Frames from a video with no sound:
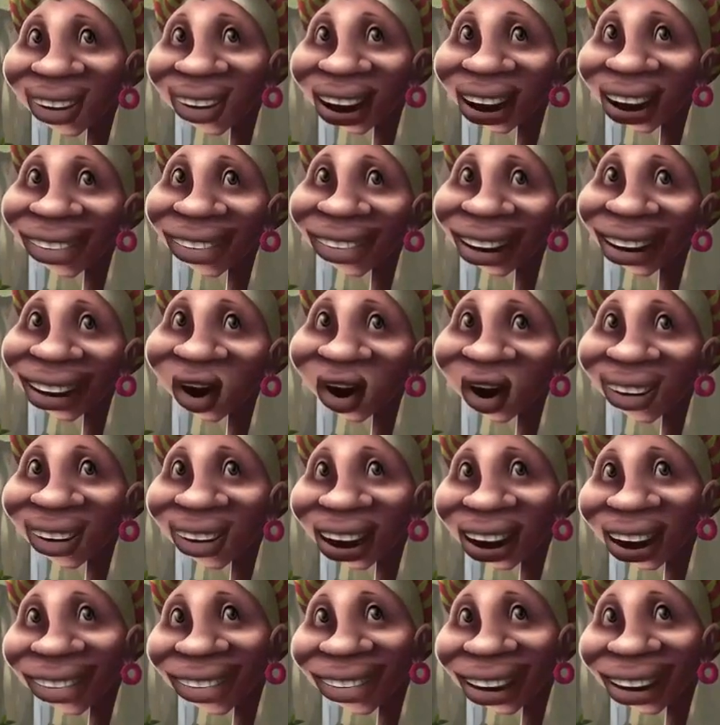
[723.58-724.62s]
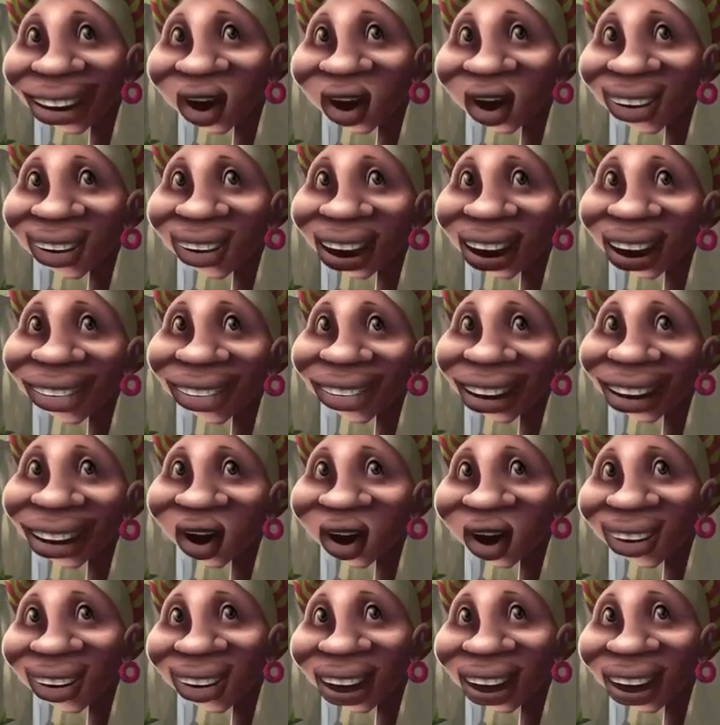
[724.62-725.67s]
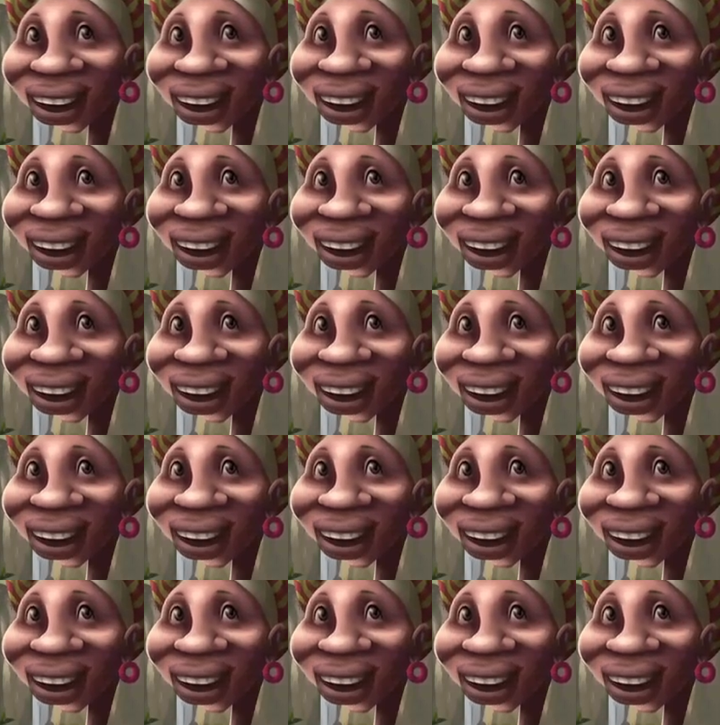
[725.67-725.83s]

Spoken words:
than the industrial farms.